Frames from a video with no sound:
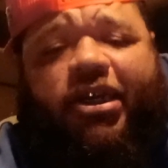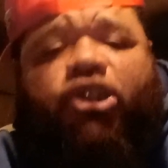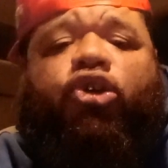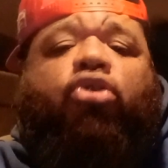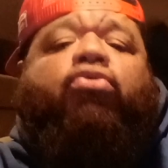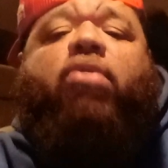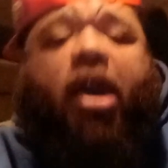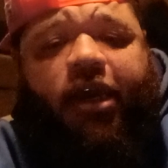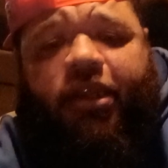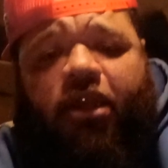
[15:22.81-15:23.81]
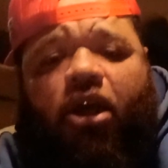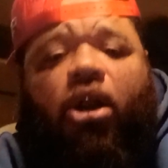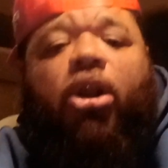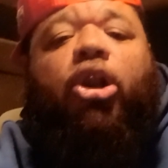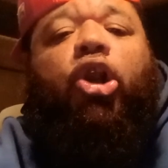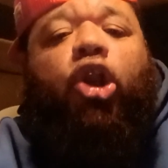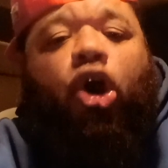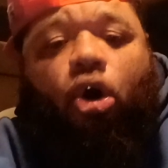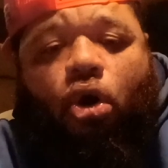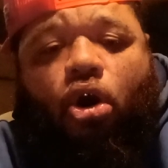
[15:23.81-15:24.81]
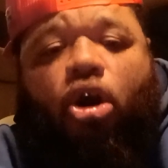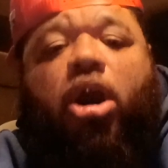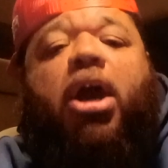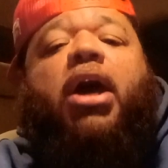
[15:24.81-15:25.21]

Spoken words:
It's your right. Lawyer.